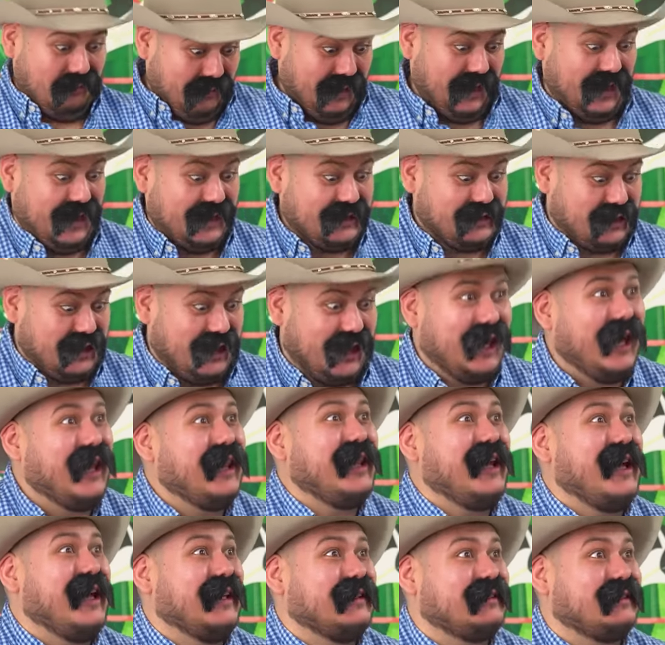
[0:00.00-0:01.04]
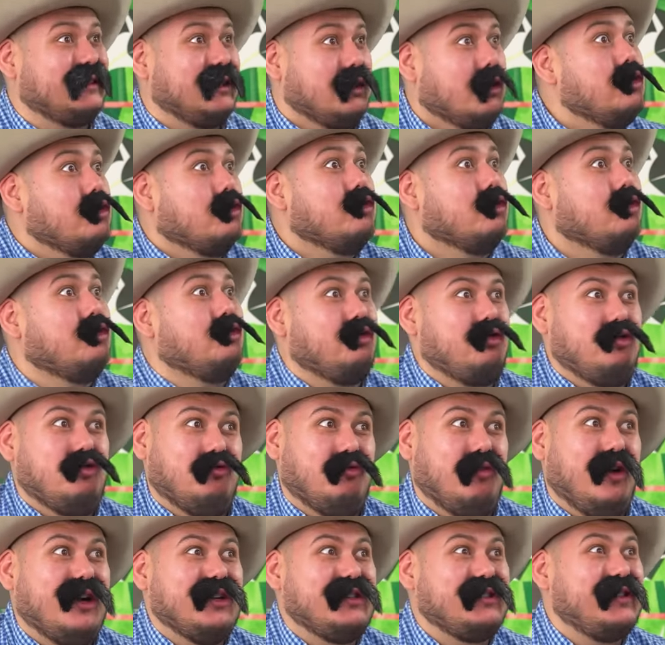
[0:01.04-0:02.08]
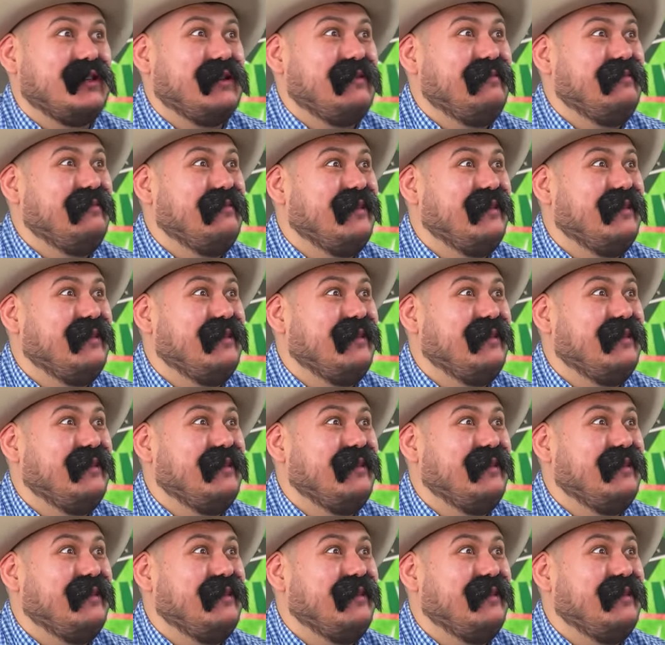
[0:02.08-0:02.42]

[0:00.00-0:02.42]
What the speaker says: my enchiladas. Do you want some?